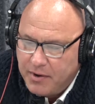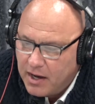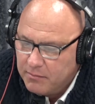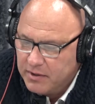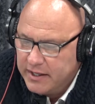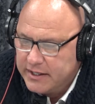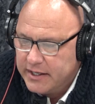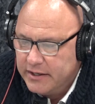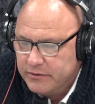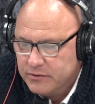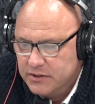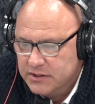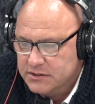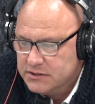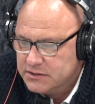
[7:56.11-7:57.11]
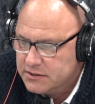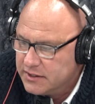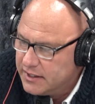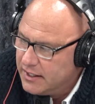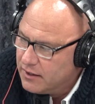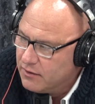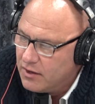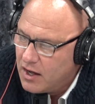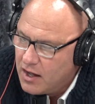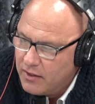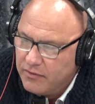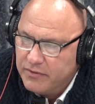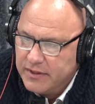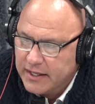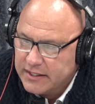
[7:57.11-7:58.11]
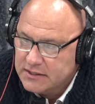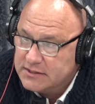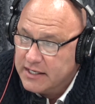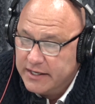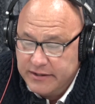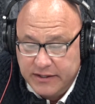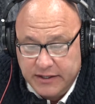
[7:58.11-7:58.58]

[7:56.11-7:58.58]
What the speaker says: public, it was, all, like you said,